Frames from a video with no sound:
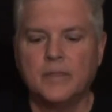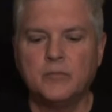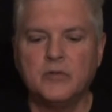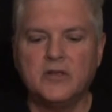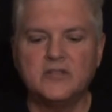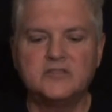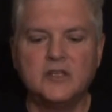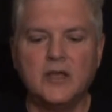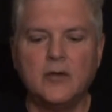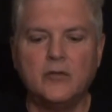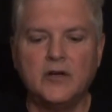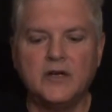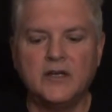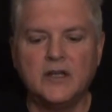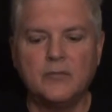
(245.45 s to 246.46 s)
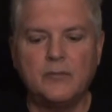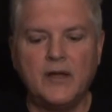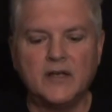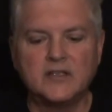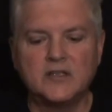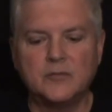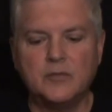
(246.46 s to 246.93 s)
But let's say I wanted to get
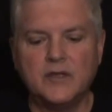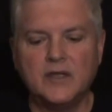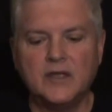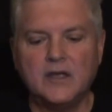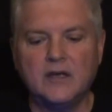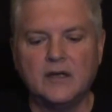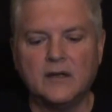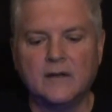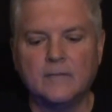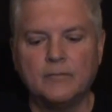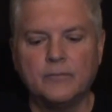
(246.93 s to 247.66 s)
back to the beginning.